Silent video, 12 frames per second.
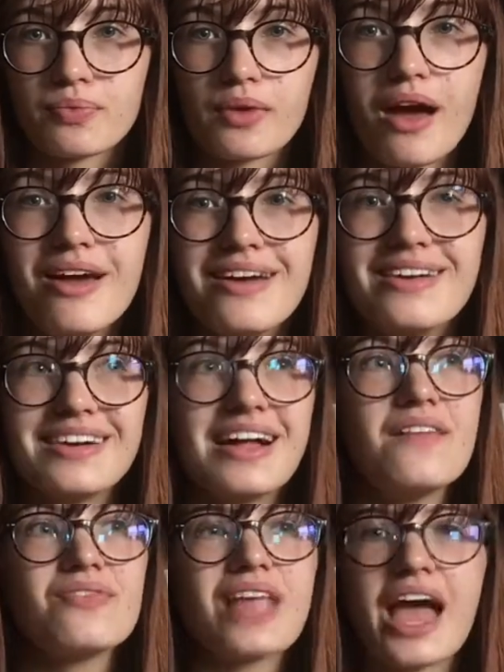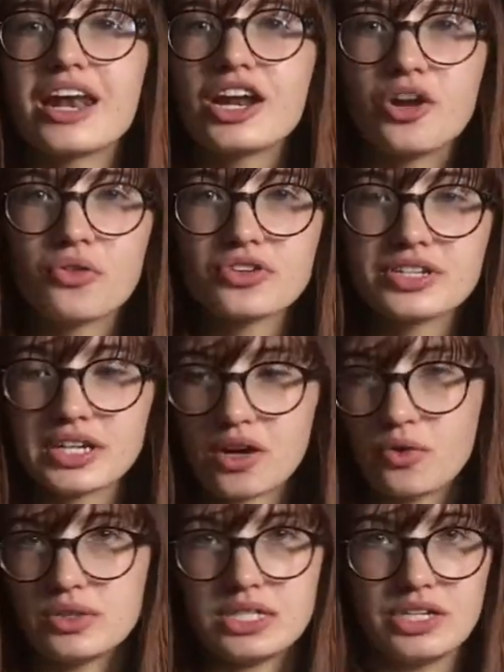And I know there's, like, a
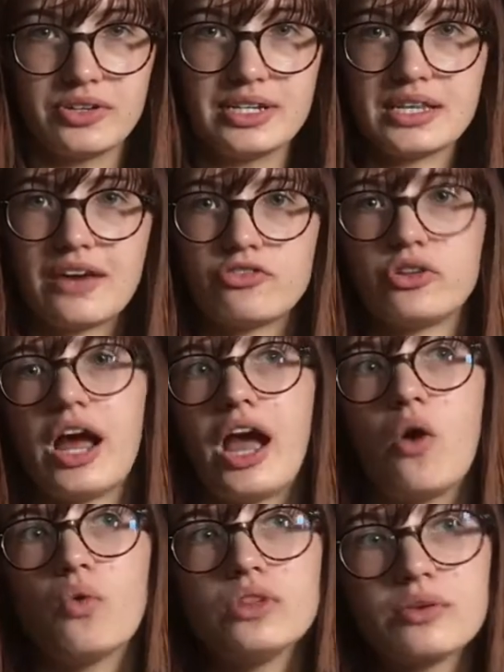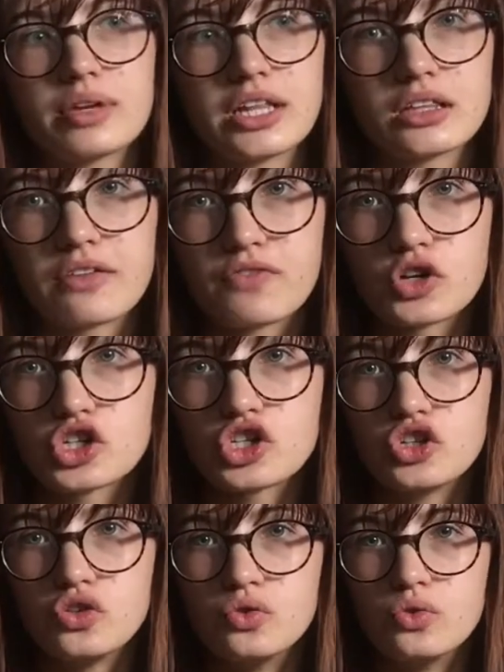whole series after it. I only read, like, the first
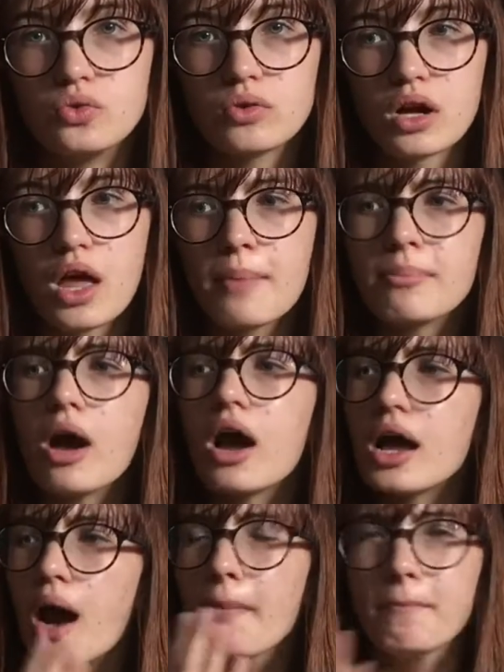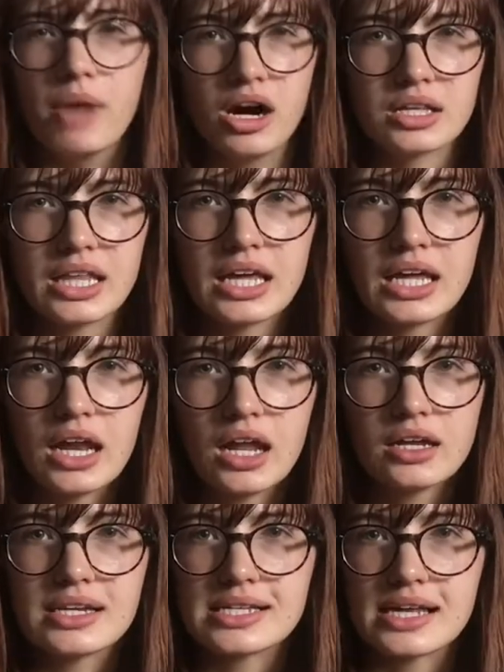2. Among the
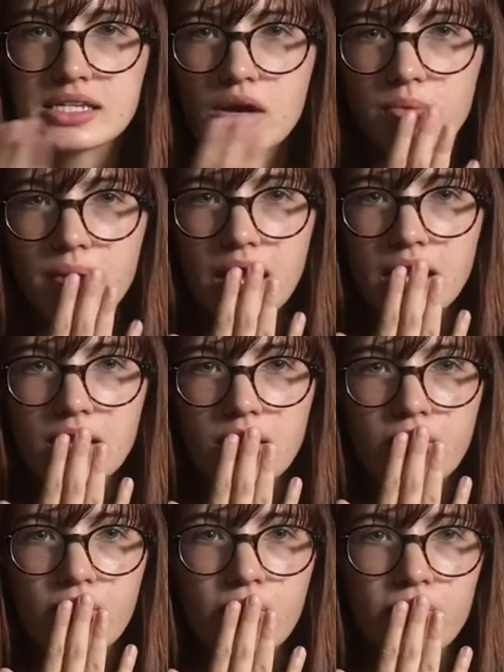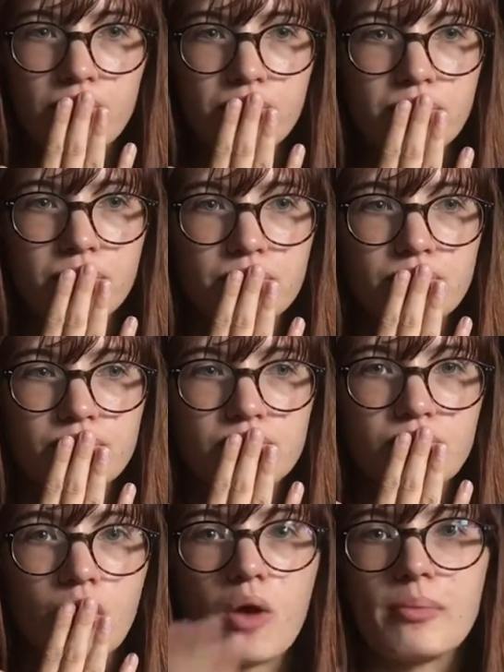Hidden. Does that sound right?
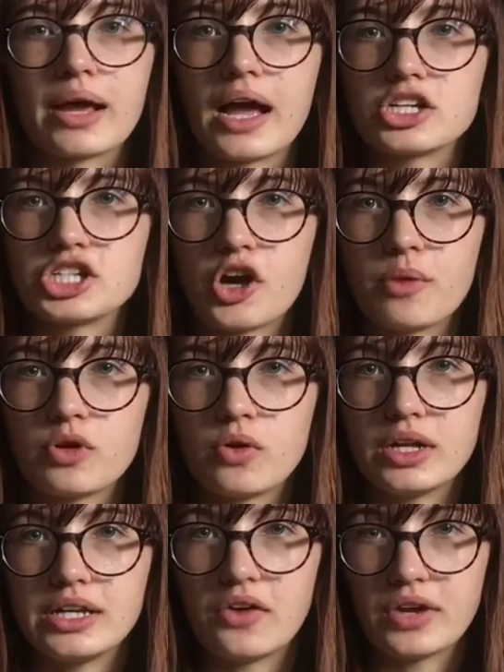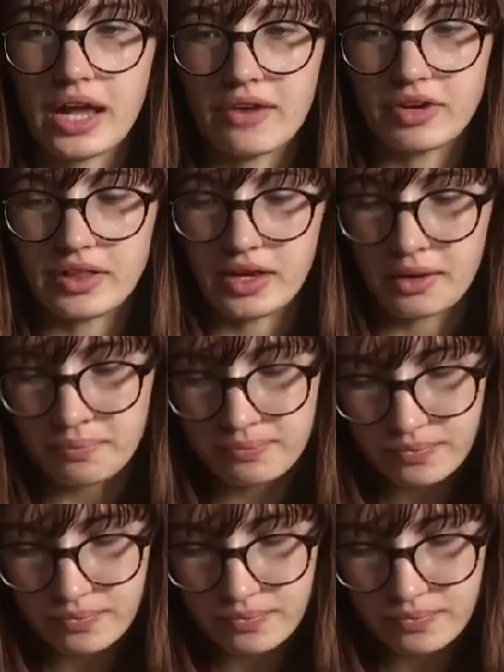Oh my gosh, now I'm totally doubting everything.